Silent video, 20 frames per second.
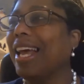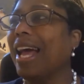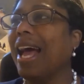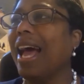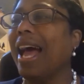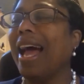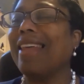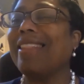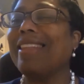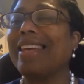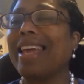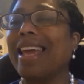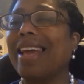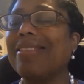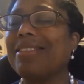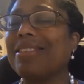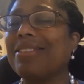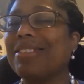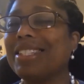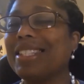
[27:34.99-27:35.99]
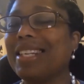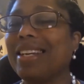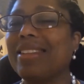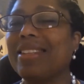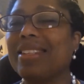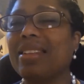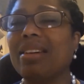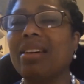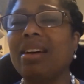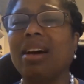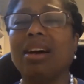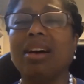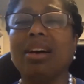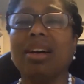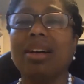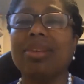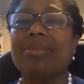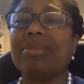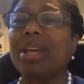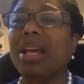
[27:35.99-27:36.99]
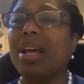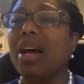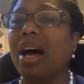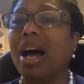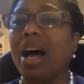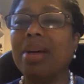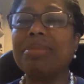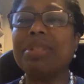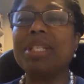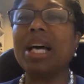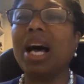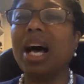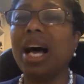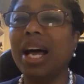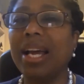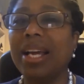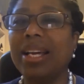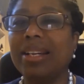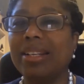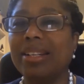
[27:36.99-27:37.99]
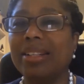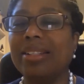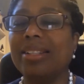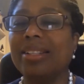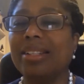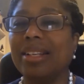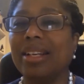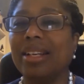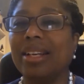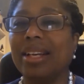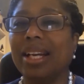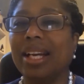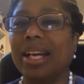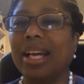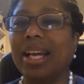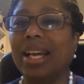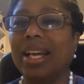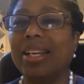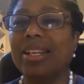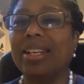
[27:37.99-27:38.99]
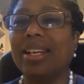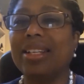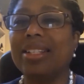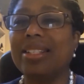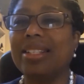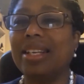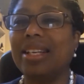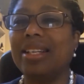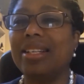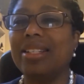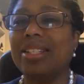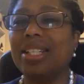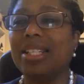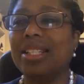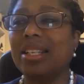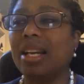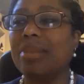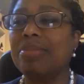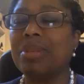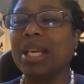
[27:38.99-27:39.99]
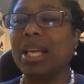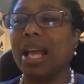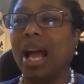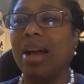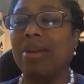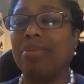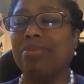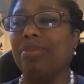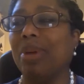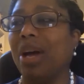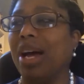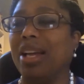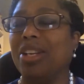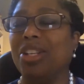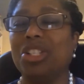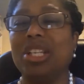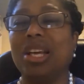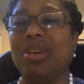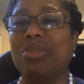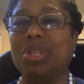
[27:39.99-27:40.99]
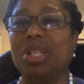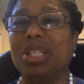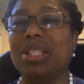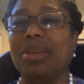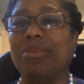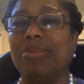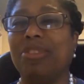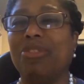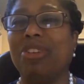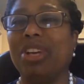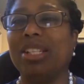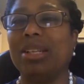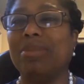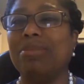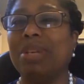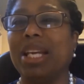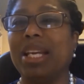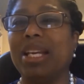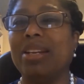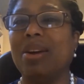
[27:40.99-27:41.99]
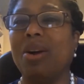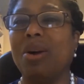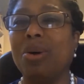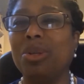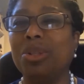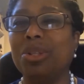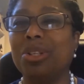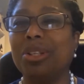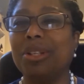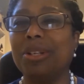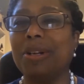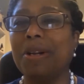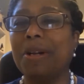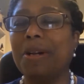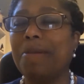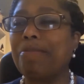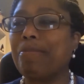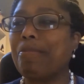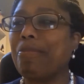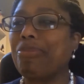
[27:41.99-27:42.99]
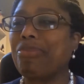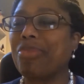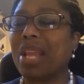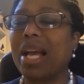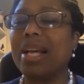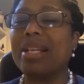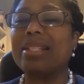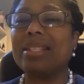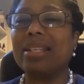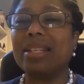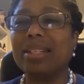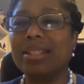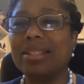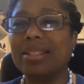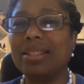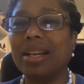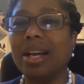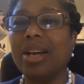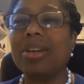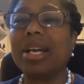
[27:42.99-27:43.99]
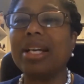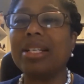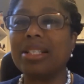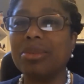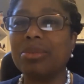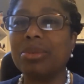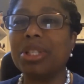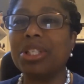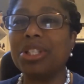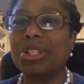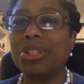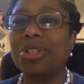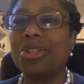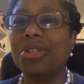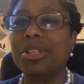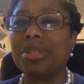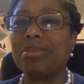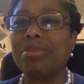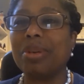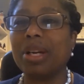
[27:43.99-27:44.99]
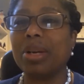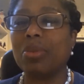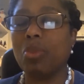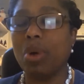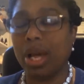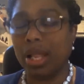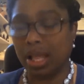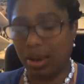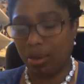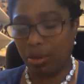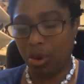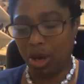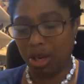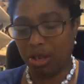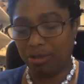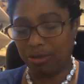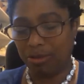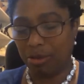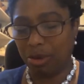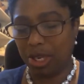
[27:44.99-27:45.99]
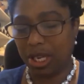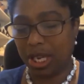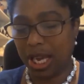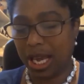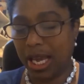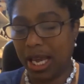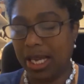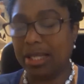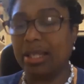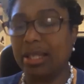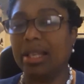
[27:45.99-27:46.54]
And they came to me one day and they said, oh, I'm tired. And she said, I just have to accept the fact I'm getting older. I said, okay, so what did you do this morning? Well, I walked 4Ks.